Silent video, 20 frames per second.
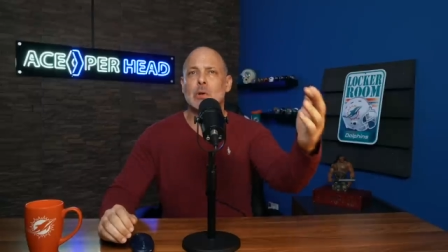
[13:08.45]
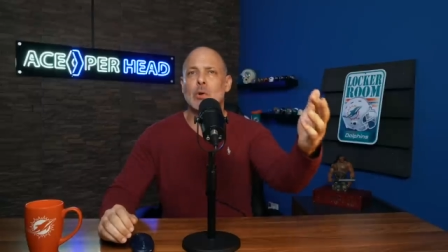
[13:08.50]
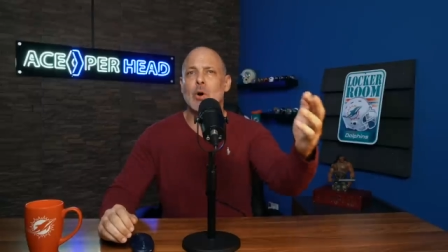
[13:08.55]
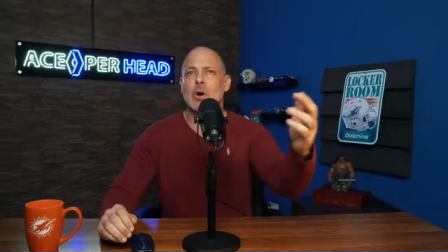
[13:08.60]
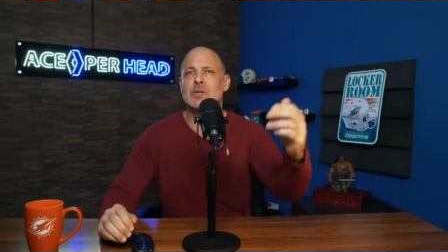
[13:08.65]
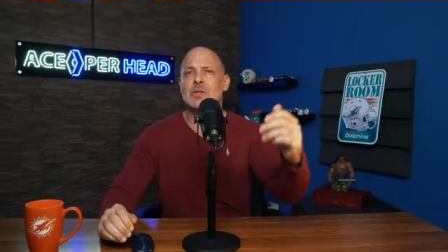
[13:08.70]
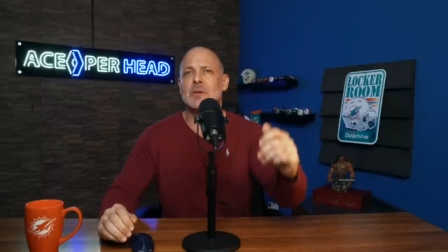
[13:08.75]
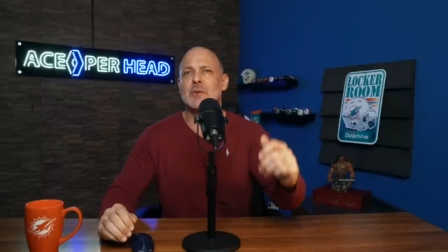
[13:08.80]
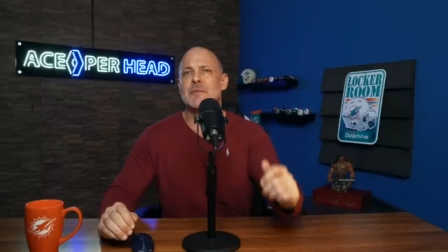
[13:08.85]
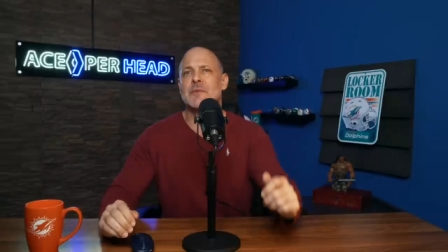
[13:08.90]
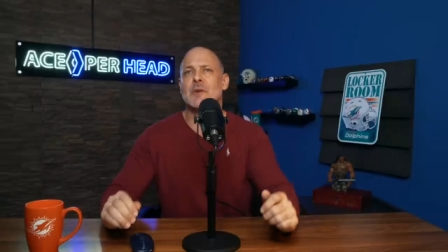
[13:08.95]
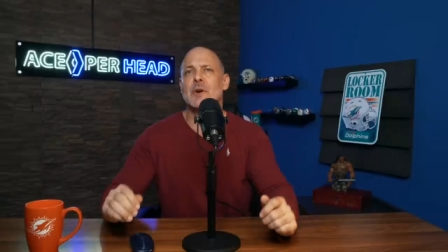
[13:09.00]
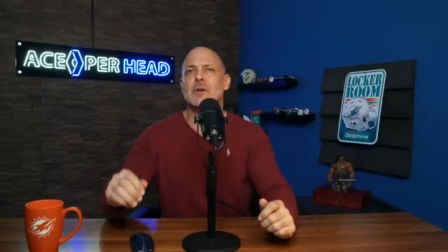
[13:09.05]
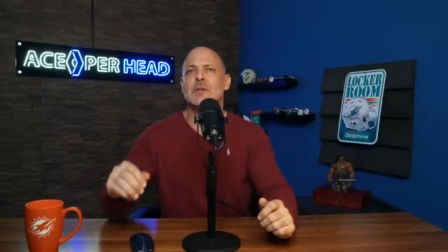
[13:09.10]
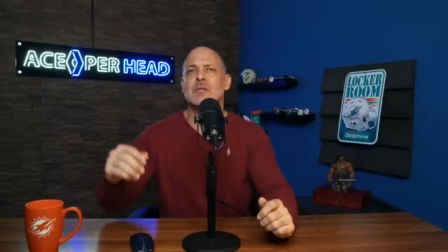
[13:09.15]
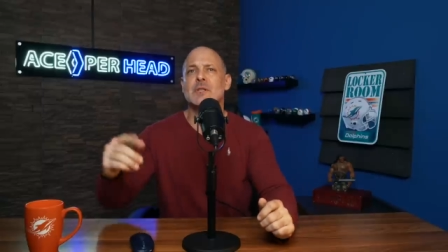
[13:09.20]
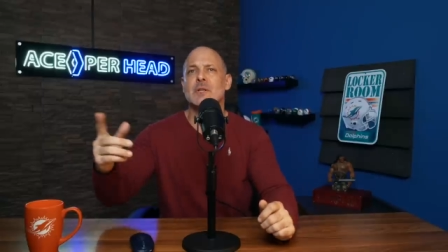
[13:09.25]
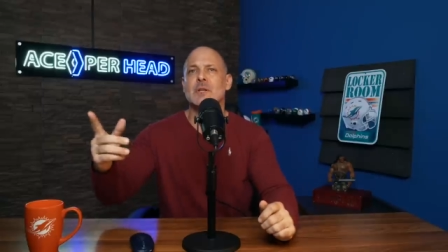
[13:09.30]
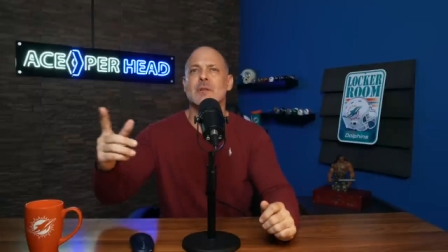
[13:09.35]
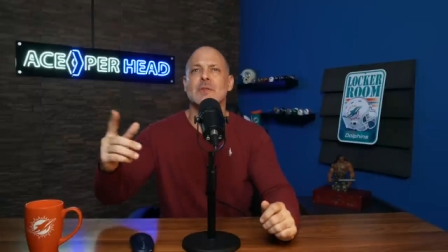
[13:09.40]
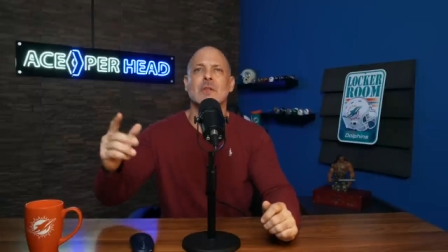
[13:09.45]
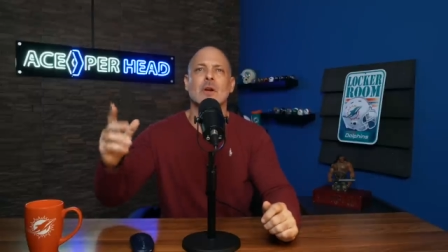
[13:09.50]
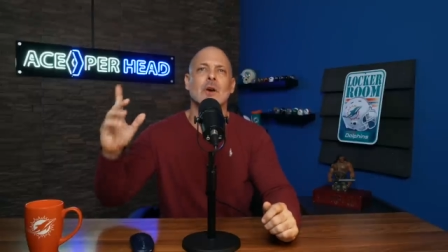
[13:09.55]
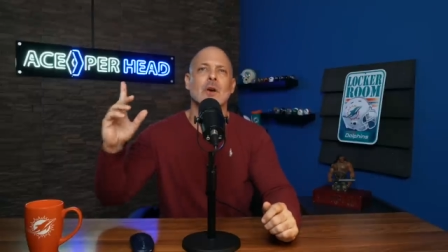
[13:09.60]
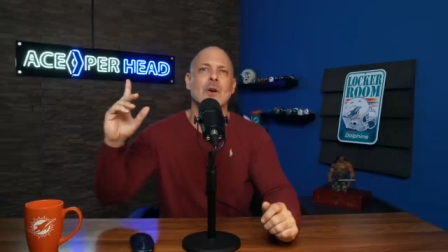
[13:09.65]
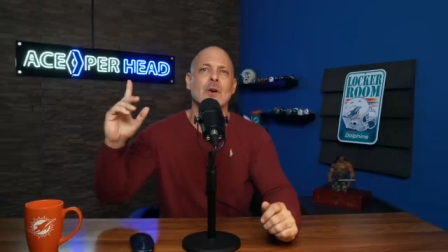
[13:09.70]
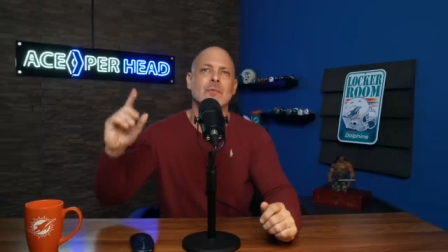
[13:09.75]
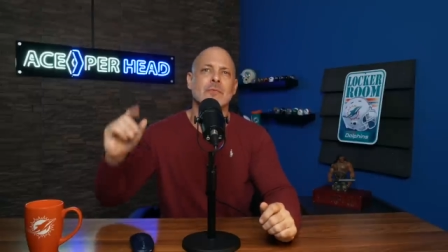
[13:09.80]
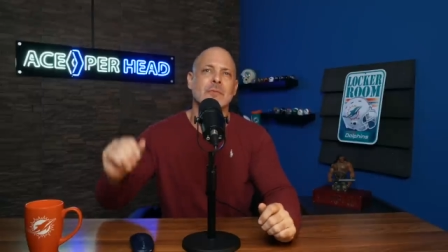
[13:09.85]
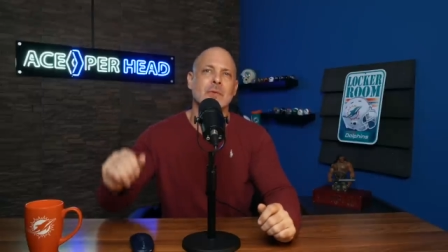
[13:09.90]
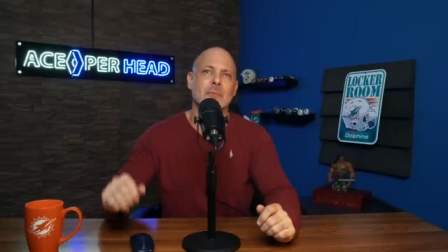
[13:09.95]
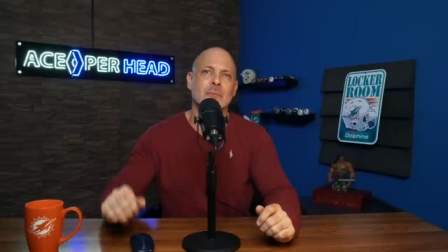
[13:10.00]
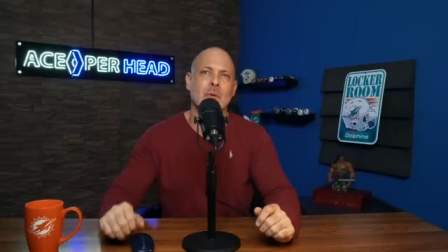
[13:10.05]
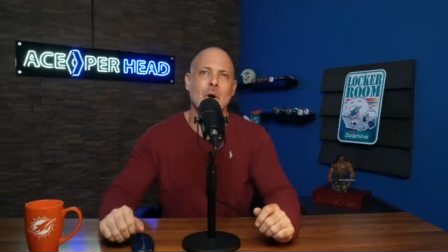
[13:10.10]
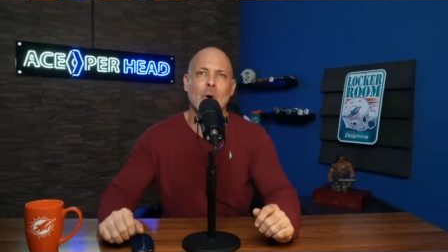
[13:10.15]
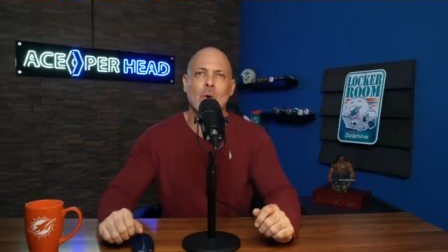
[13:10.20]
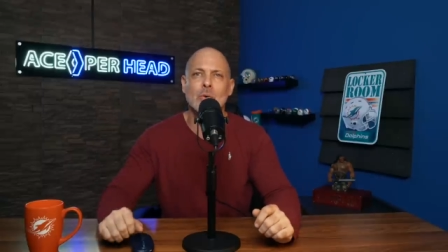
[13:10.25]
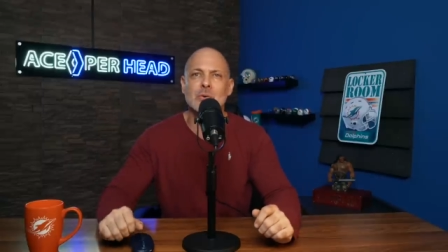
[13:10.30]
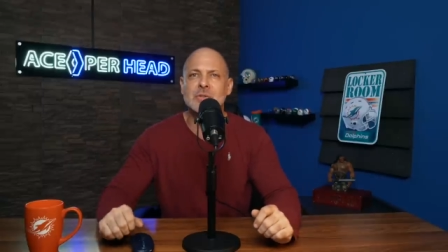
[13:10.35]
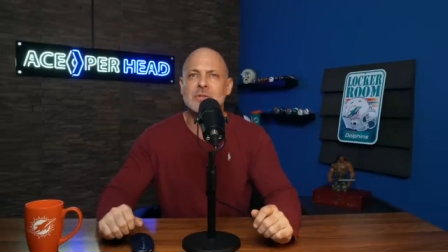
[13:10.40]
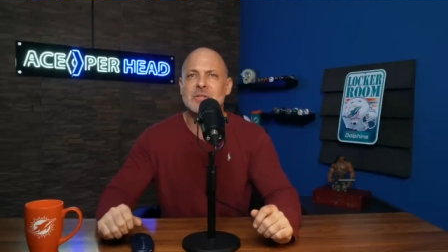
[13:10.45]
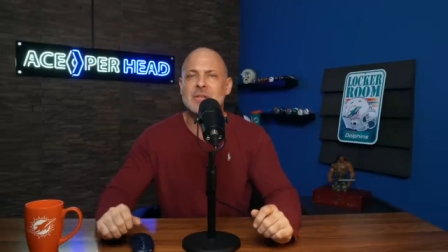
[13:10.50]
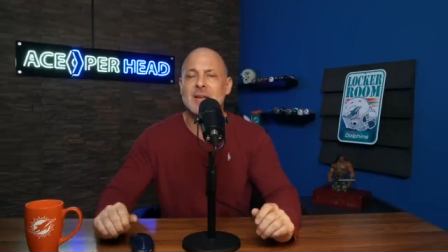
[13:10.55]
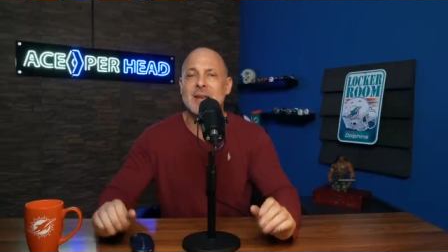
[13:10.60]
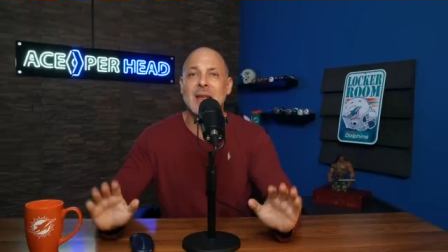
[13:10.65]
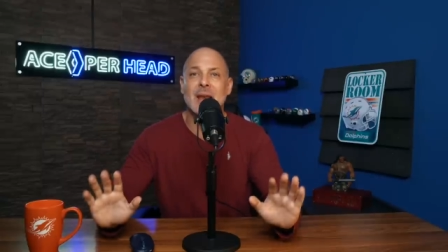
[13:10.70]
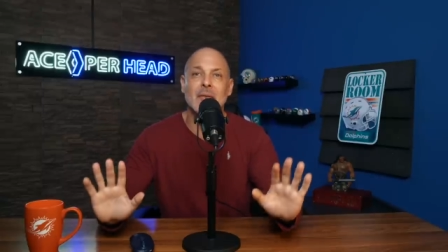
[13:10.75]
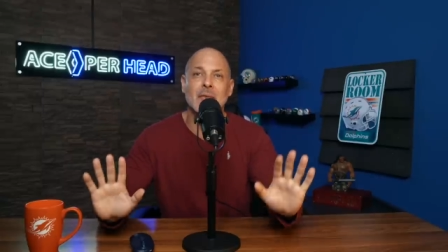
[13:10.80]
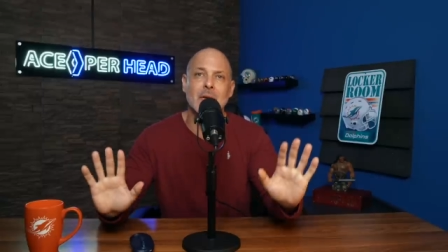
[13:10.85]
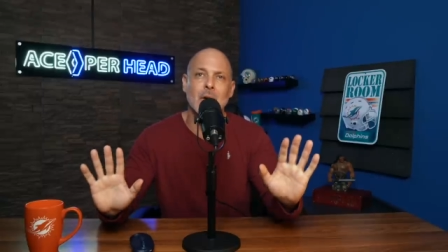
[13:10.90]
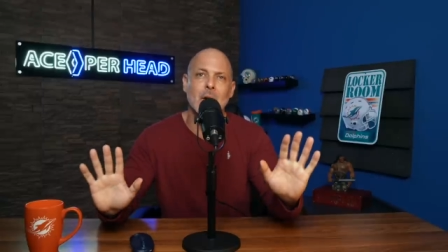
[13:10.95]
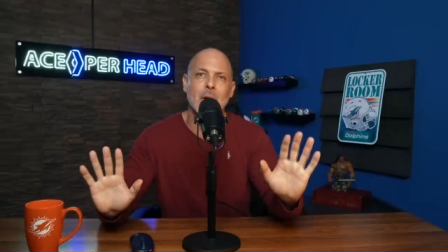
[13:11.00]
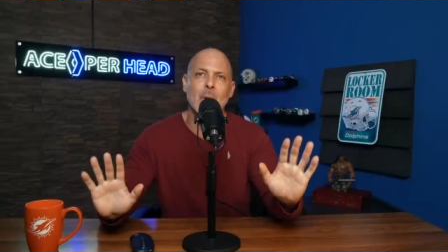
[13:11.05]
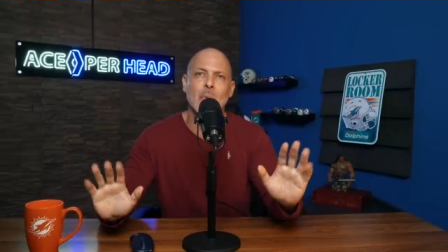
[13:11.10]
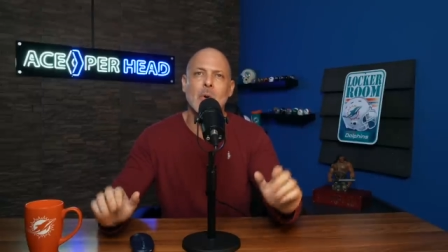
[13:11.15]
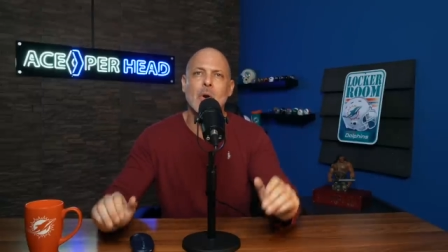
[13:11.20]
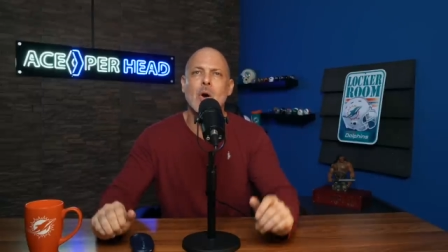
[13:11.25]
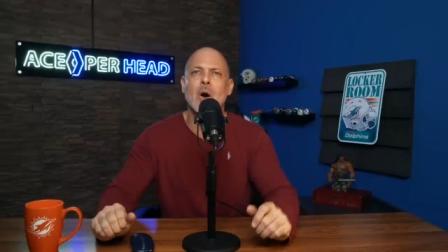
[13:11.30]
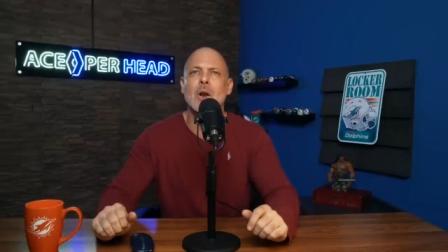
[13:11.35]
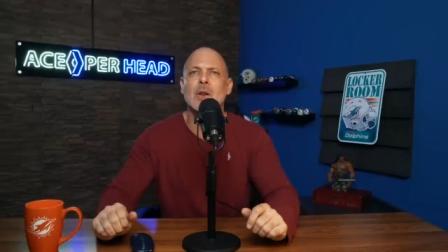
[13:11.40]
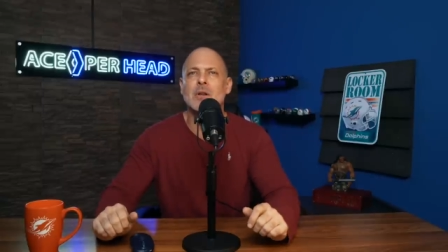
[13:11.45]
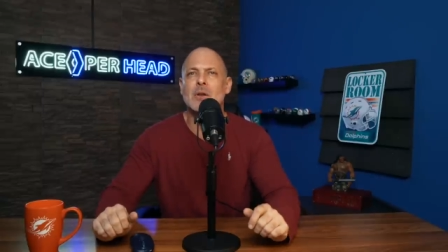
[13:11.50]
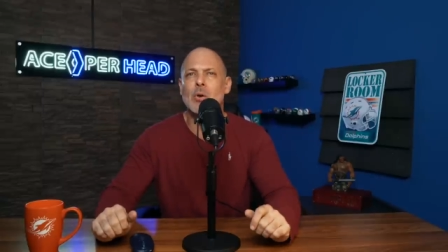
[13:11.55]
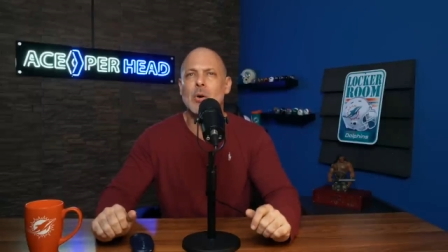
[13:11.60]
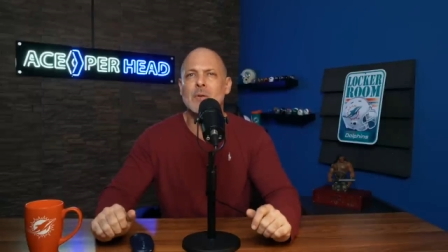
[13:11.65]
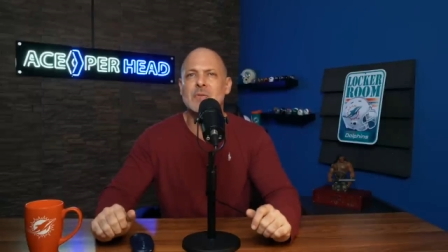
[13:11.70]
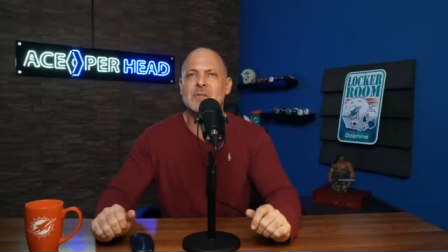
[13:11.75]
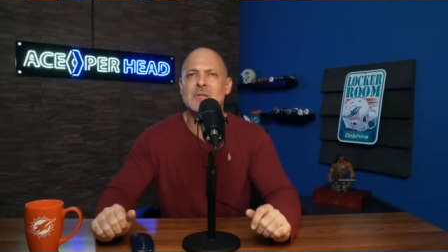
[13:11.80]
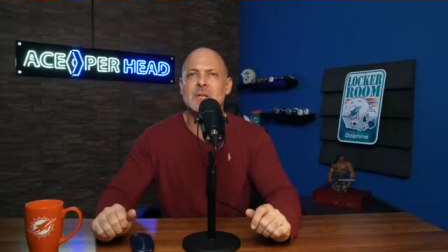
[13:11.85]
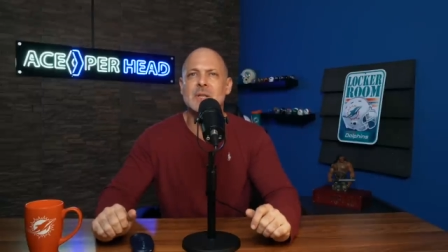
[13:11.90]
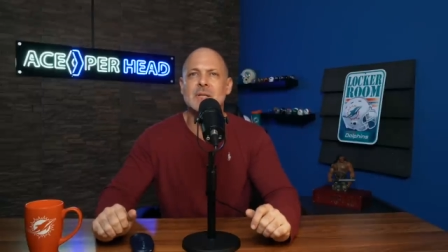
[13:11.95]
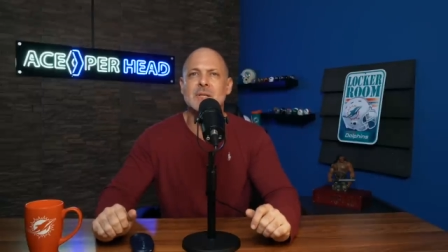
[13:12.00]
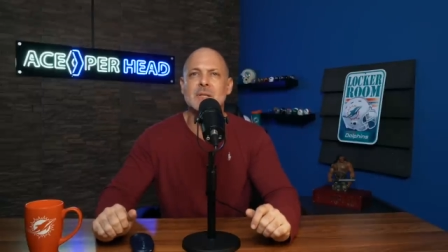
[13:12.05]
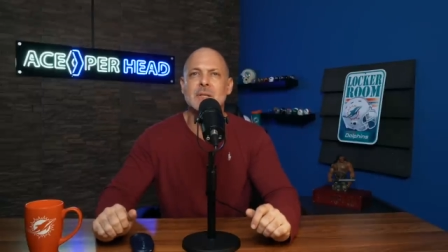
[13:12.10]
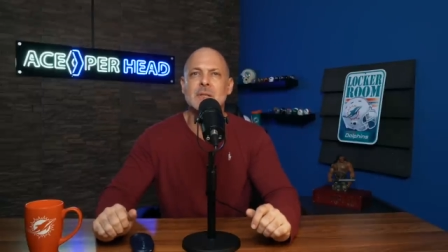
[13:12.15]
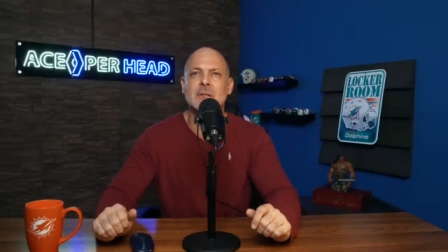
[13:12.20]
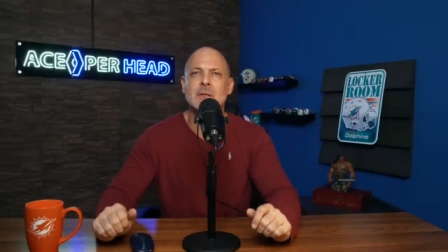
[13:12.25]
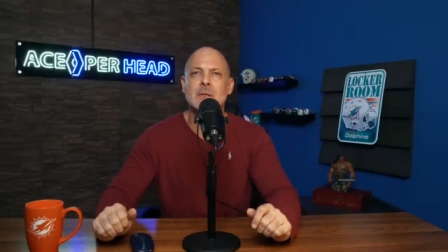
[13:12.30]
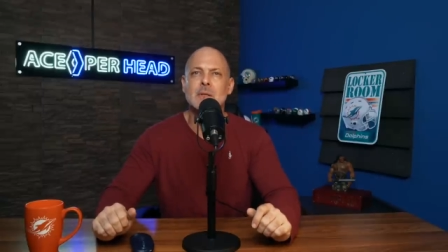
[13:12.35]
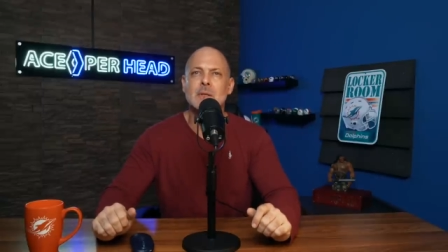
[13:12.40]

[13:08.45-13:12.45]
loss of the first and the third from the whole scenario that went on in the offseason.